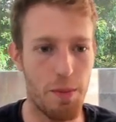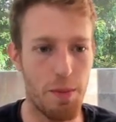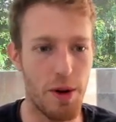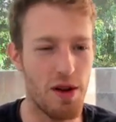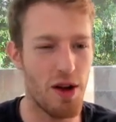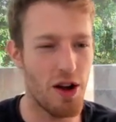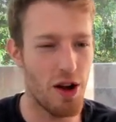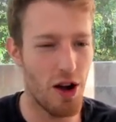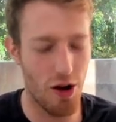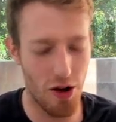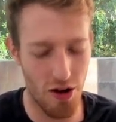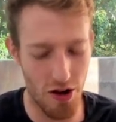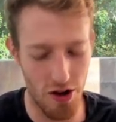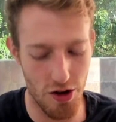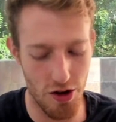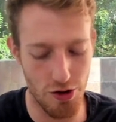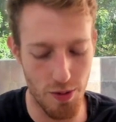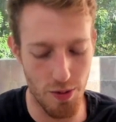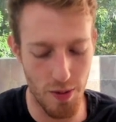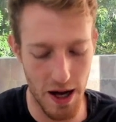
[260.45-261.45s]
But
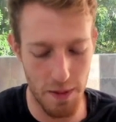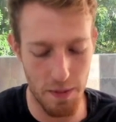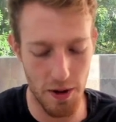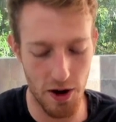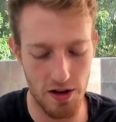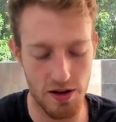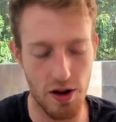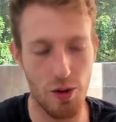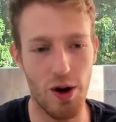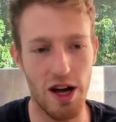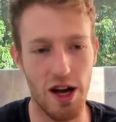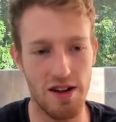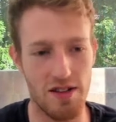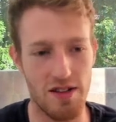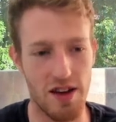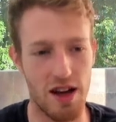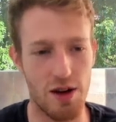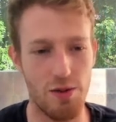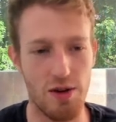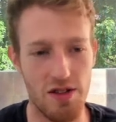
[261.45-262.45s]
you might be asking, wait a second,